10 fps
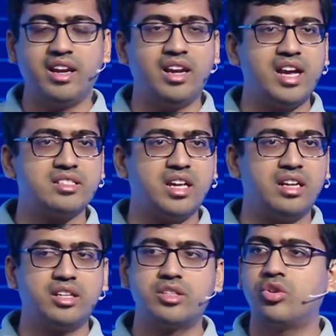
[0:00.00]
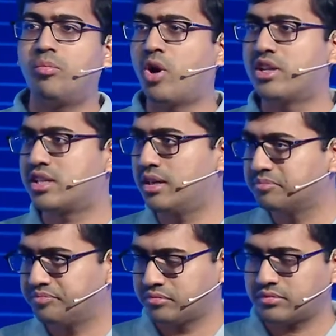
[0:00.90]
I realized that there is no policy.
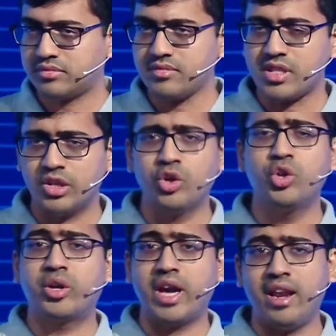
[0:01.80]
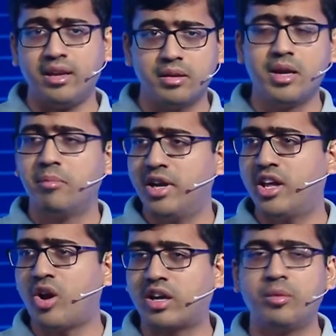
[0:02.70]
You know, you can
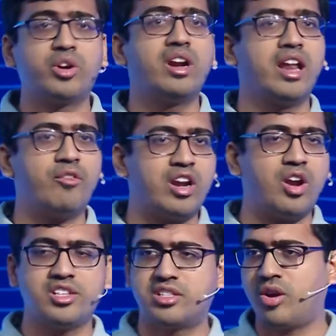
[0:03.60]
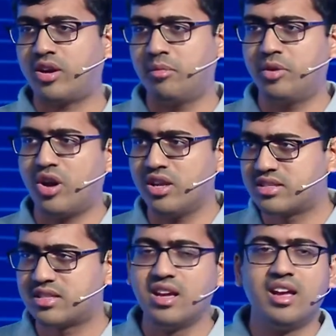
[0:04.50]
build a rocket, we can never launch a rocket because